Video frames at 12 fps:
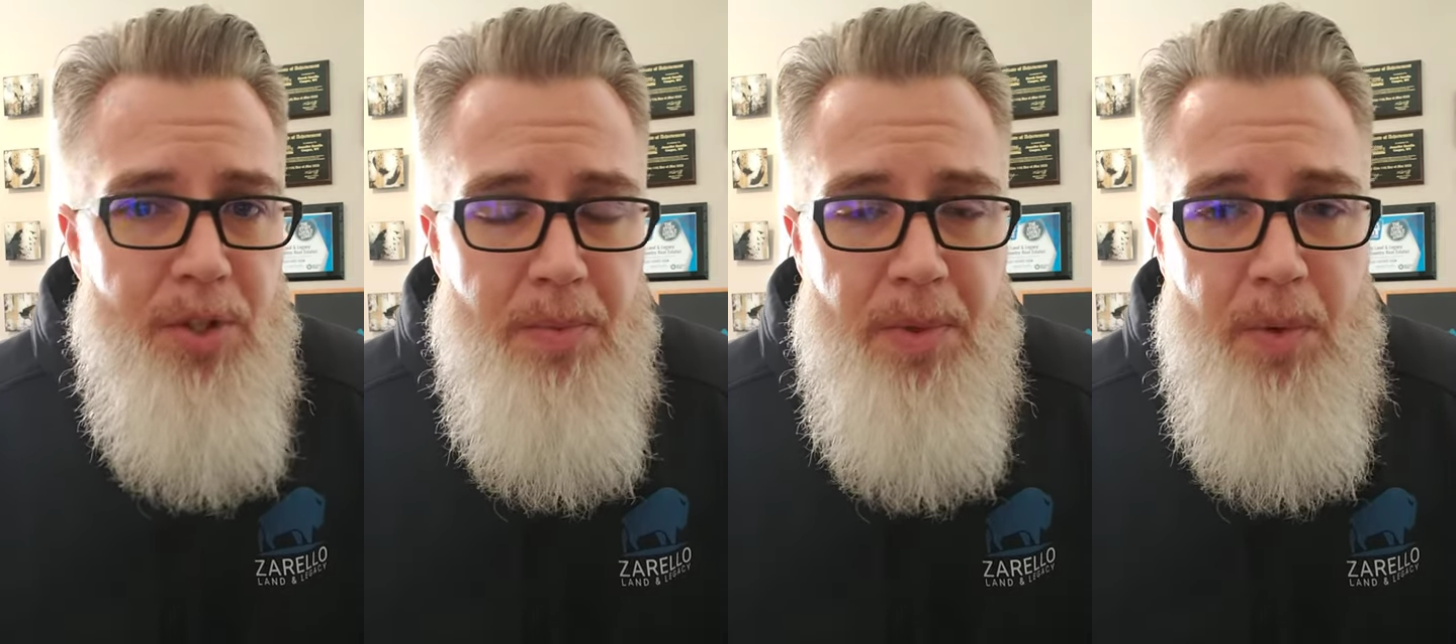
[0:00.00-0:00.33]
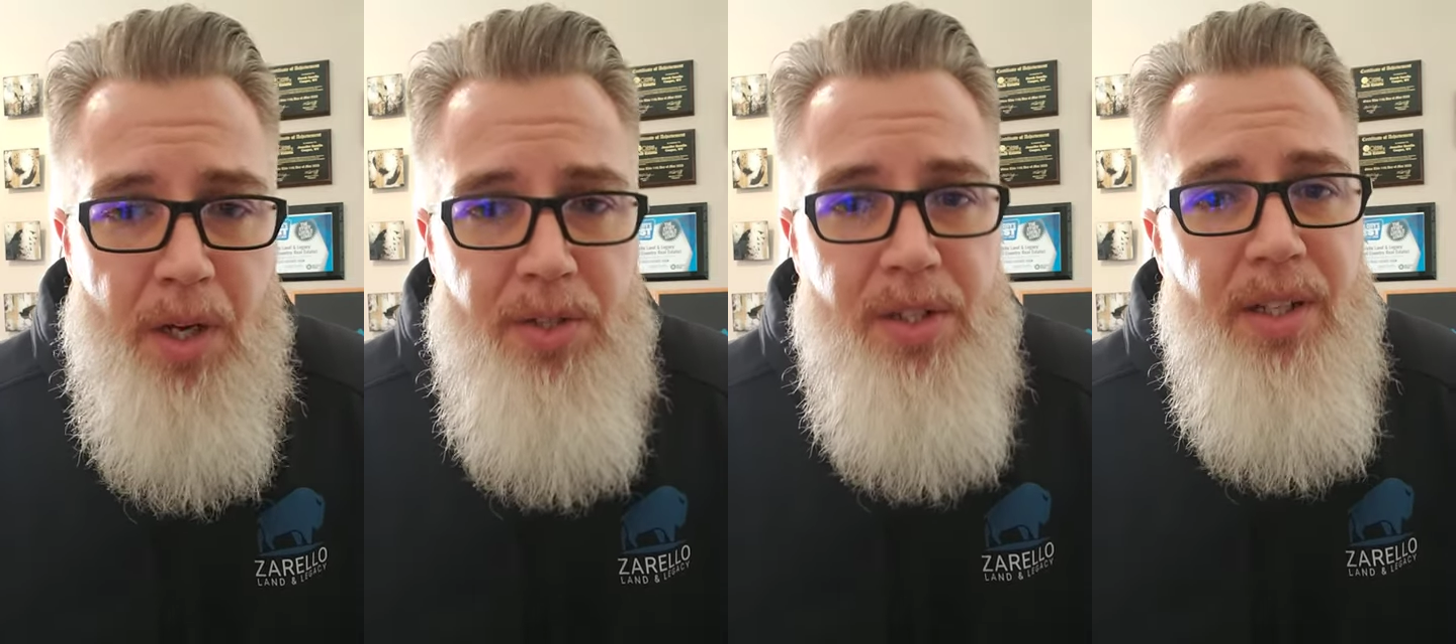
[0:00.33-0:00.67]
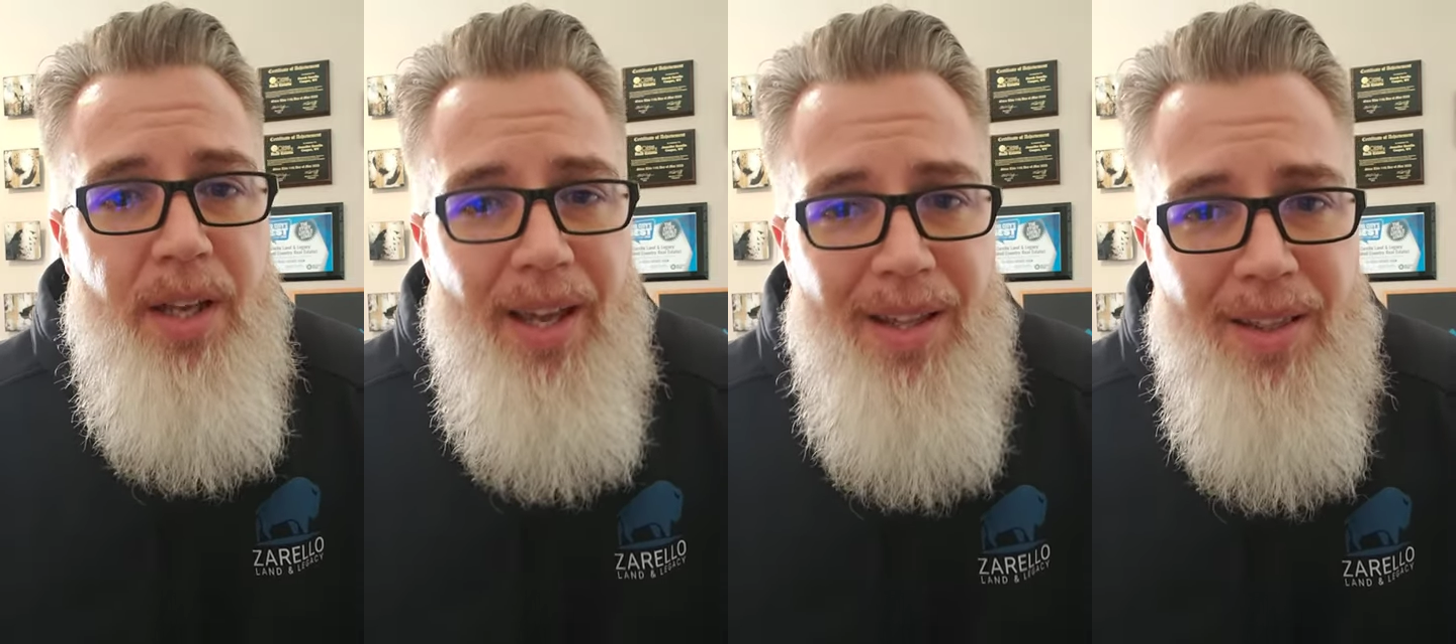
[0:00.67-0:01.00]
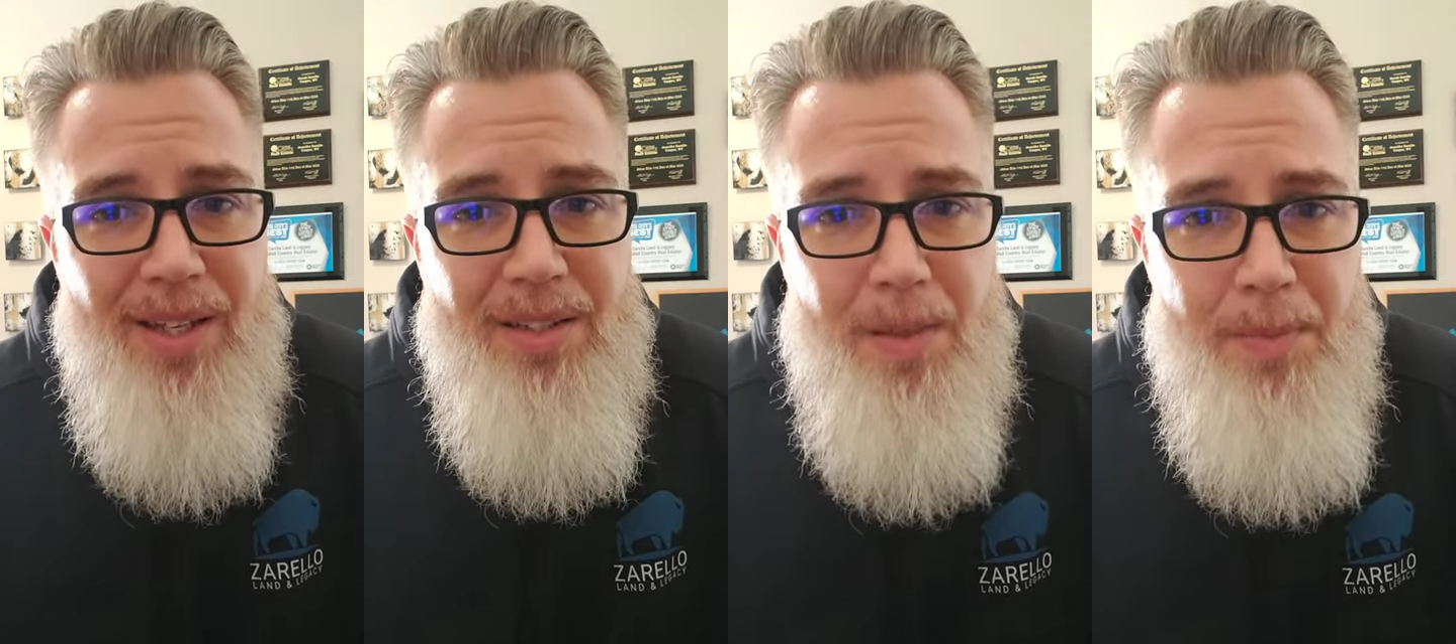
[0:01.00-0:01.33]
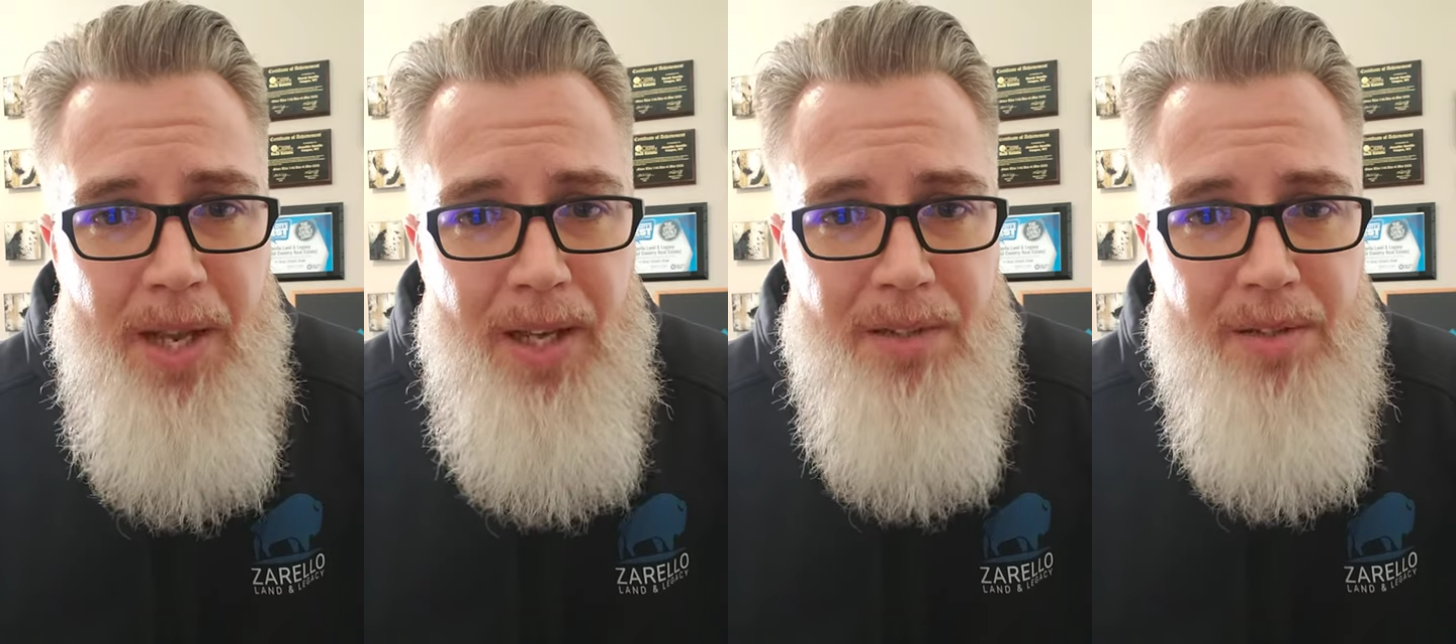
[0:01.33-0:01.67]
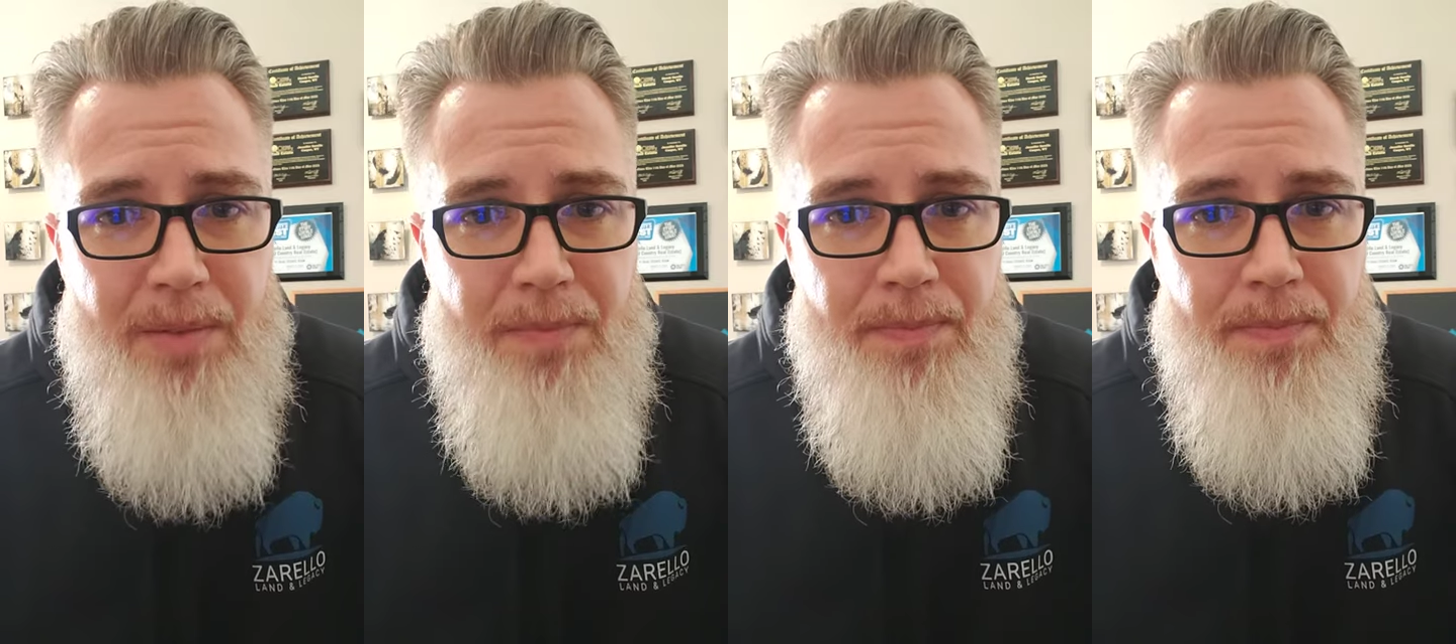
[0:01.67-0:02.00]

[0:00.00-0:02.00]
should be watching, and that's up next.